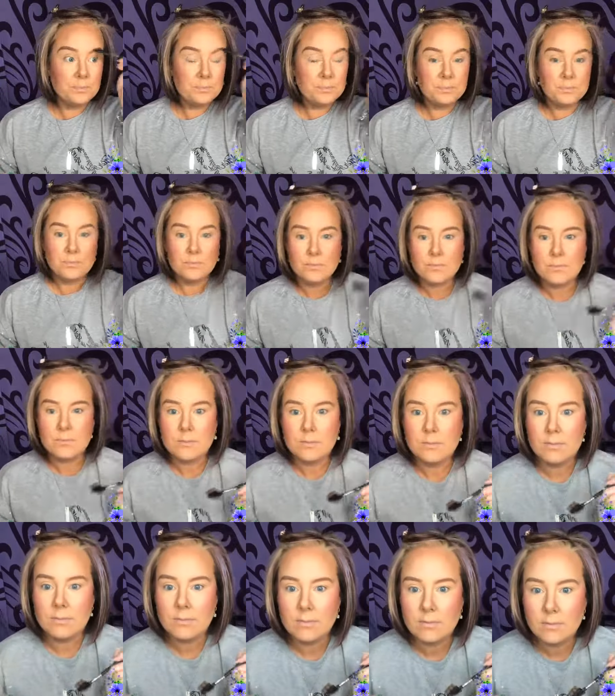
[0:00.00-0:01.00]

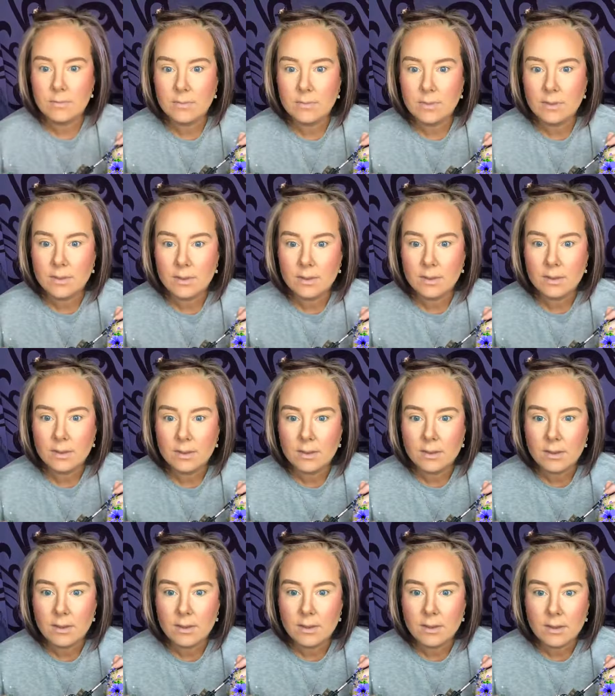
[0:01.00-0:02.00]

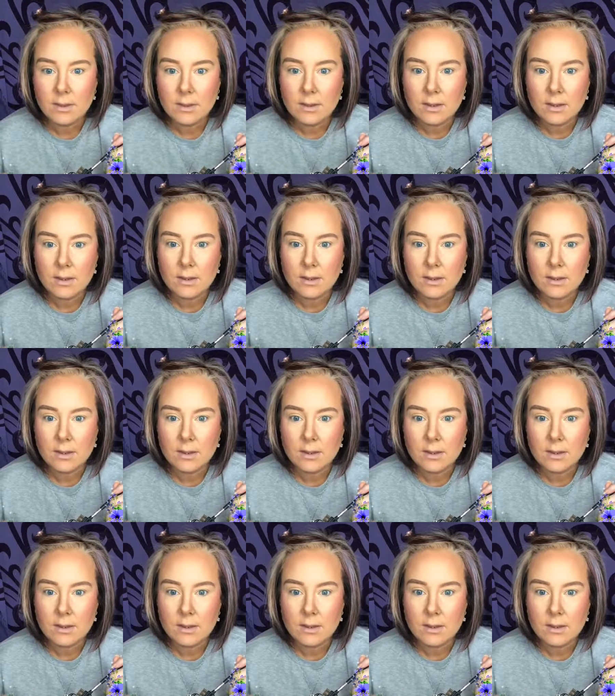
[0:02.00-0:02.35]
[no speech]